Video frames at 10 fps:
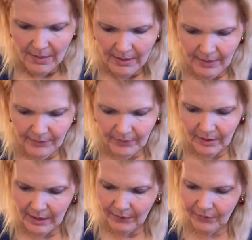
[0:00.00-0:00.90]
That is a
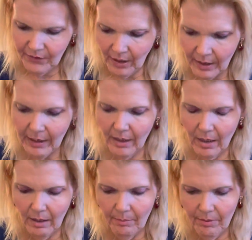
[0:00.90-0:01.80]
nice dunking
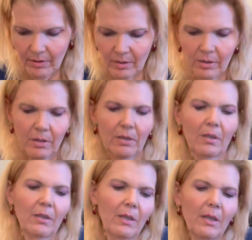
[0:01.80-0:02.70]
cup.
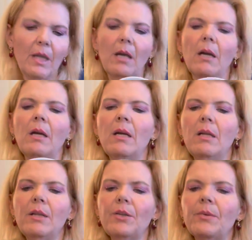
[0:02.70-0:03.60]
Yeah,
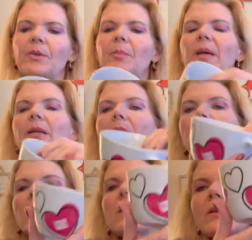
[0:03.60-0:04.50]
this one's better.
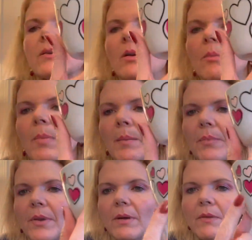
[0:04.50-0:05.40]
It's no bumps
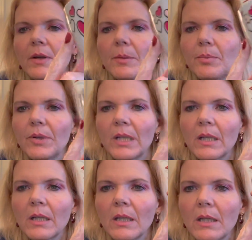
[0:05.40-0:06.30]
there. Very pretty.
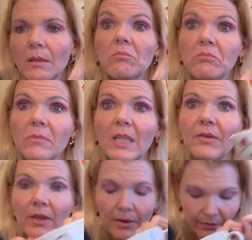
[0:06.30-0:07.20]
And that's
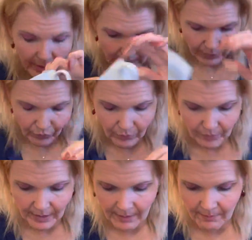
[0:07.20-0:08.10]
nice. So I got two
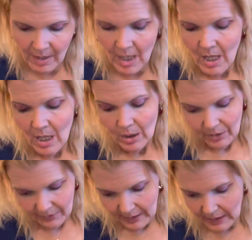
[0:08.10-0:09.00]
of them
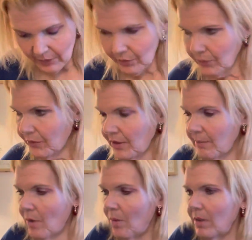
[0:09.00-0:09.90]
because I got two
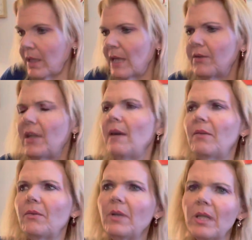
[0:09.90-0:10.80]
T-Mobile accounts. They have a
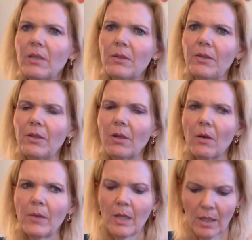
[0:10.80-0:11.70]
really good deal
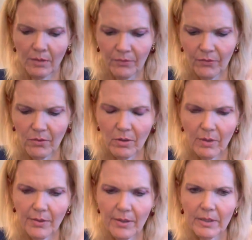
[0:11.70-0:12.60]
going on for
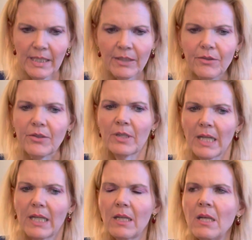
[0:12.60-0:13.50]
their internet.